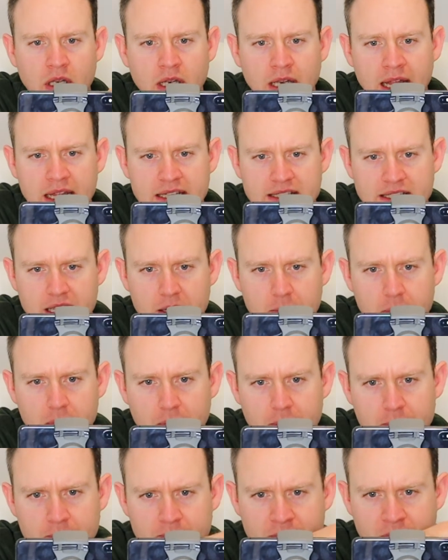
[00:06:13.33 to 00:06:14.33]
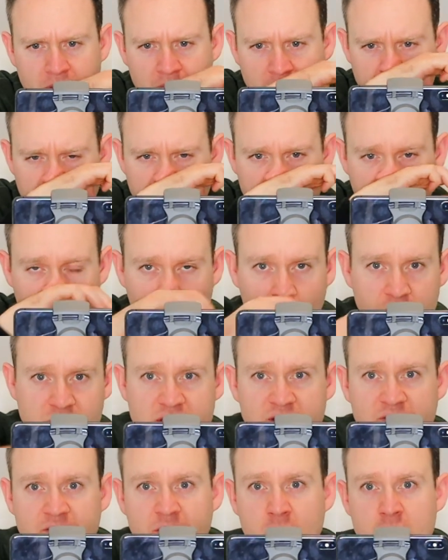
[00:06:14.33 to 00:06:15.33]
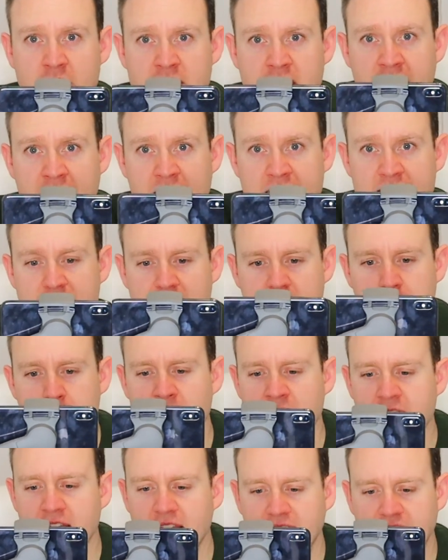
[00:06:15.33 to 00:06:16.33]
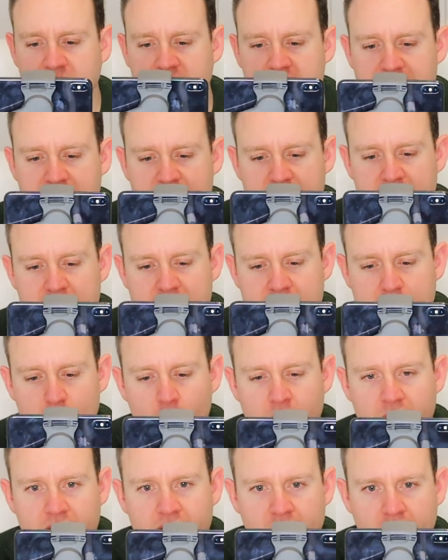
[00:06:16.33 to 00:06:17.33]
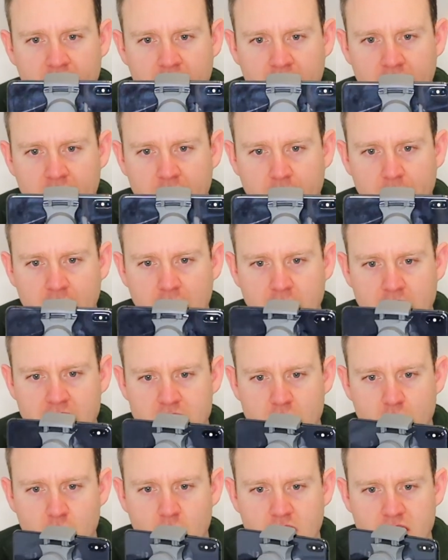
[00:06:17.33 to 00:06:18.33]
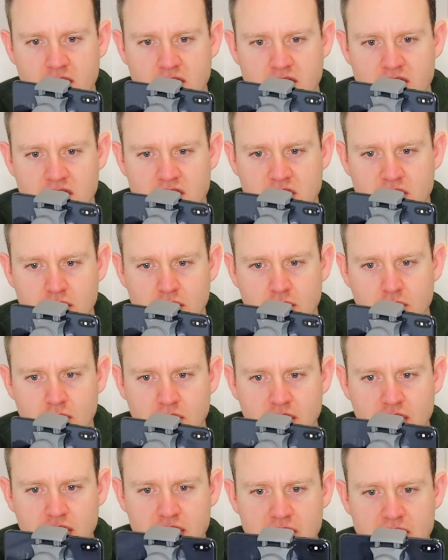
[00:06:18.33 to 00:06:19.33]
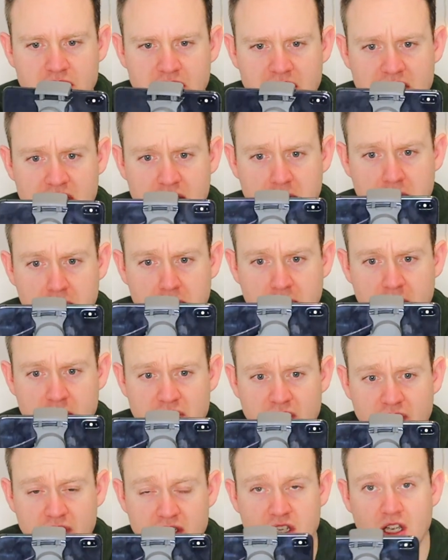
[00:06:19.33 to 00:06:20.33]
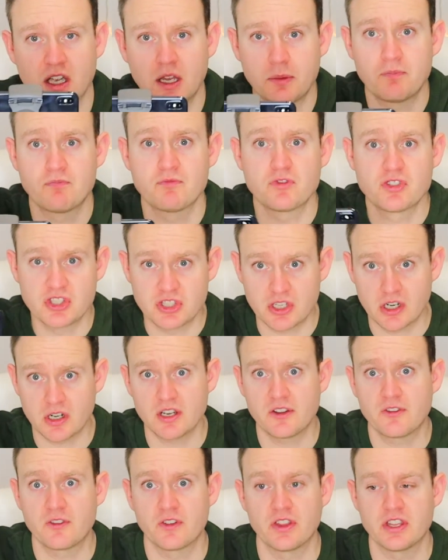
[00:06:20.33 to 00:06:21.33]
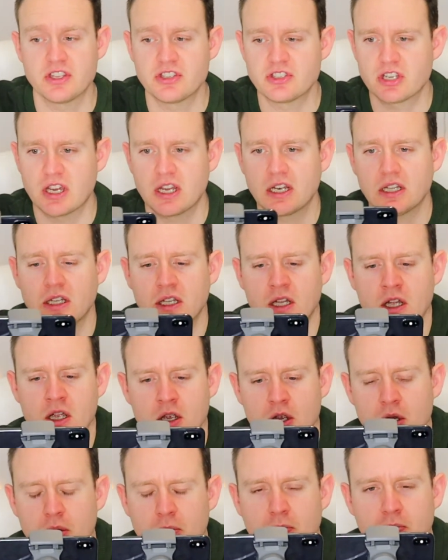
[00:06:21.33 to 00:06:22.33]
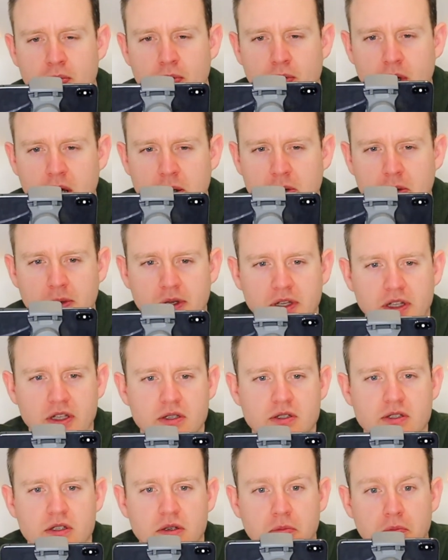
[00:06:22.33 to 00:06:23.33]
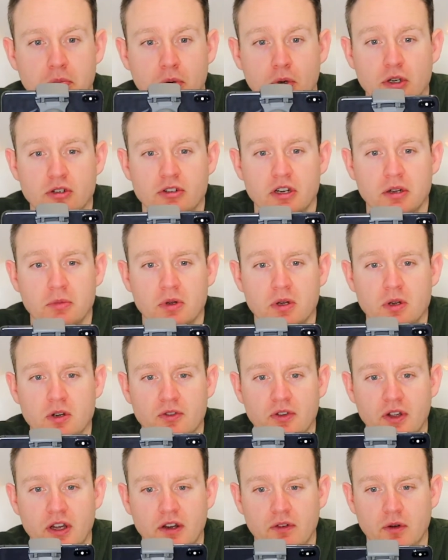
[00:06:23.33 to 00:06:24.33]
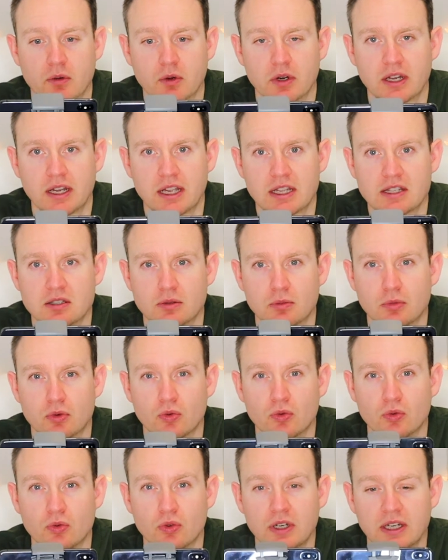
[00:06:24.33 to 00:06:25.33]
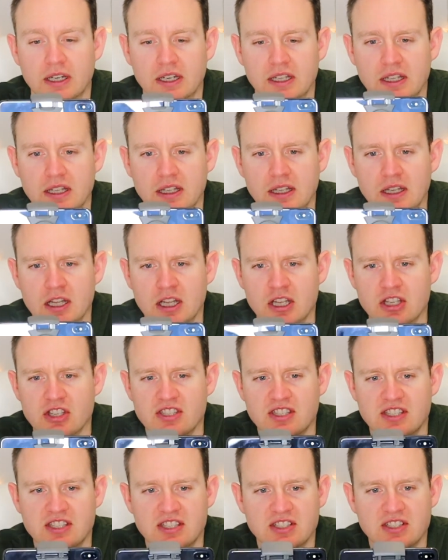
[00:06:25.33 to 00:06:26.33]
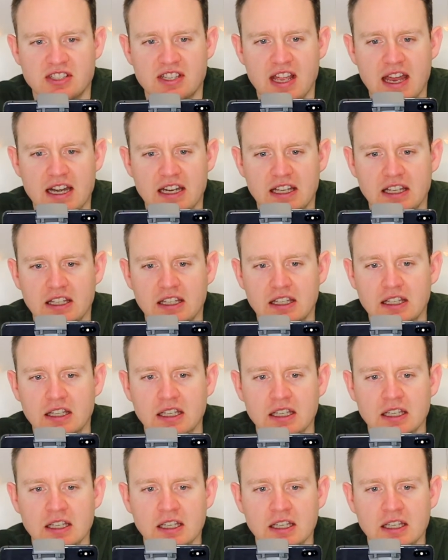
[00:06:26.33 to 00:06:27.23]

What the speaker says: landscape. And once the phone is in landscape, this is the way that I am going to want to use this most of the time, certainly for this channel. Probably use it in portrait mode if I ever want to get some really steady